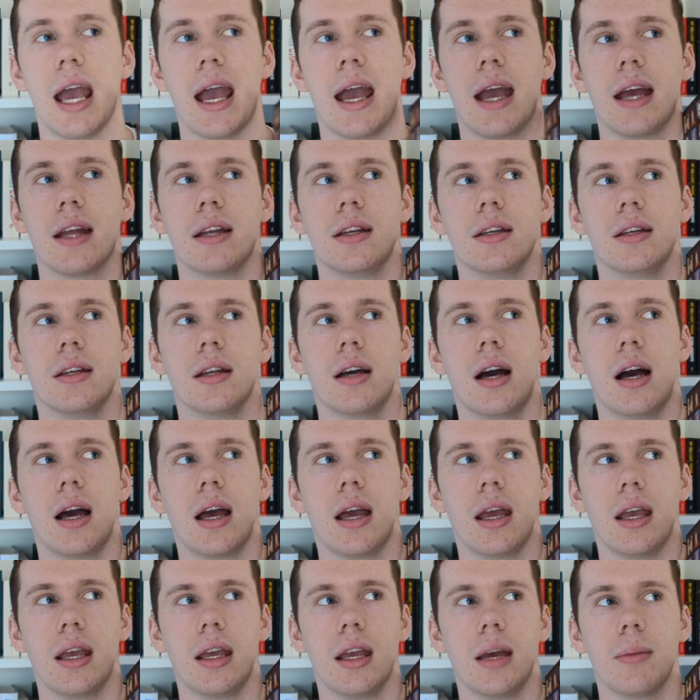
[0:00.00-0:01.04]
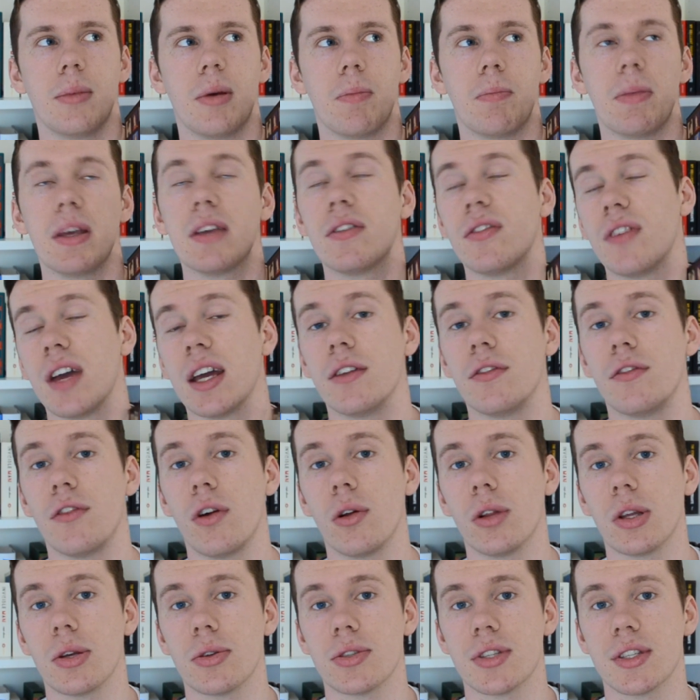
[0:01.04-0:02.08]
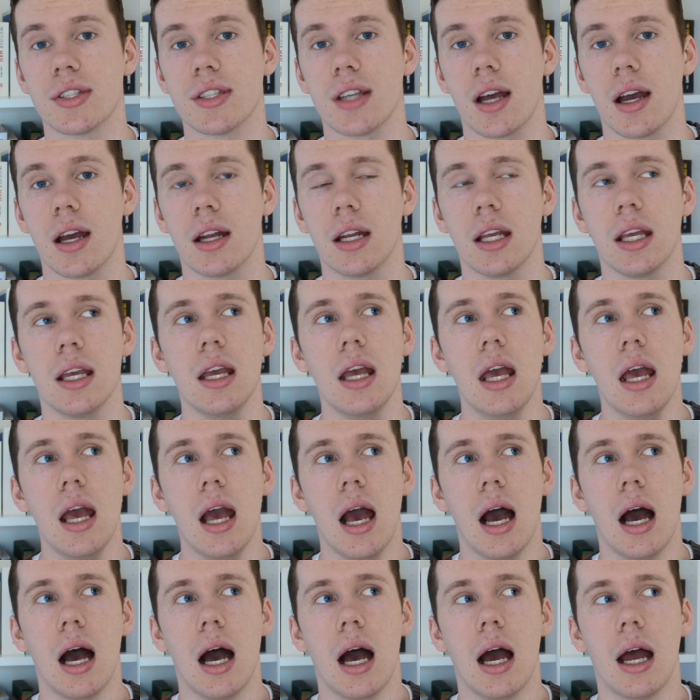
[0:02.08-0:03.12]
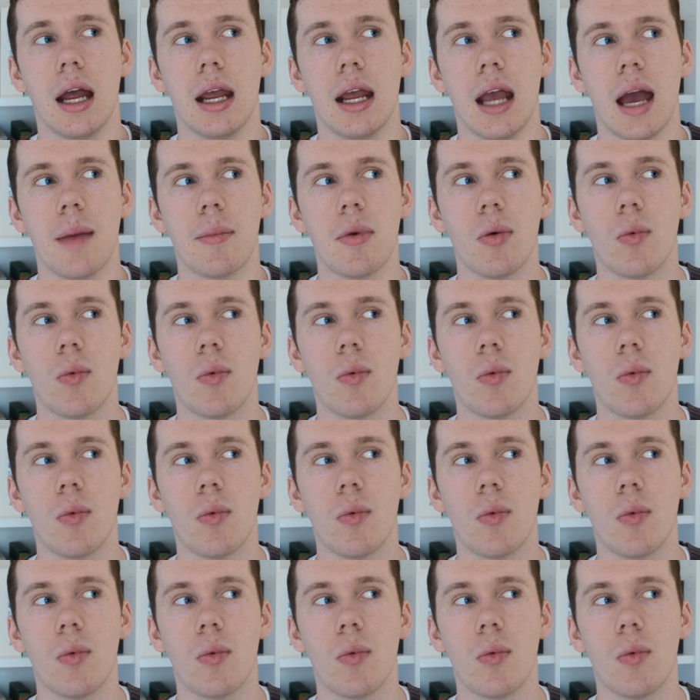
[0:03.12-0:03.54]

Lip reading: and I am a big fan of Folio Society. I am